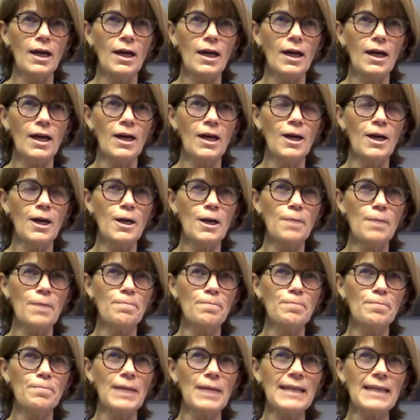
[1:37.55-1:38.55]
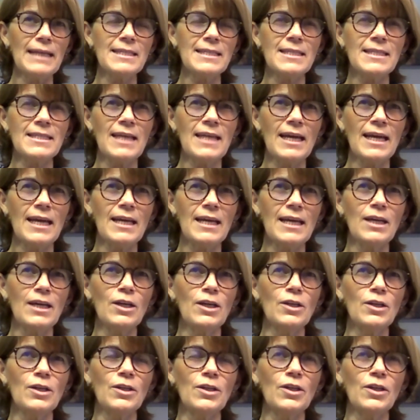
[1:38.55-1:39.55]
let's say,
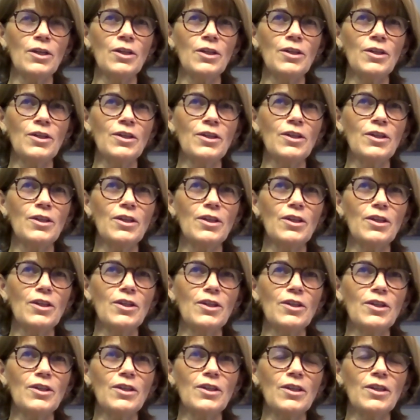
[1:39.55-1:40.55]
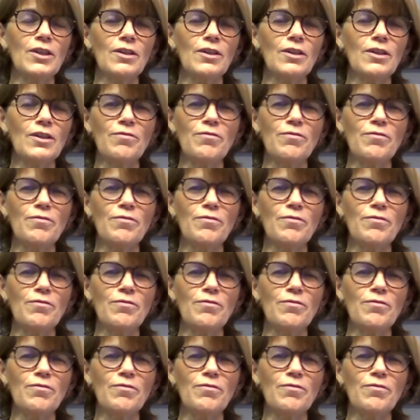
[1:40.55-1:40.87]
I'm a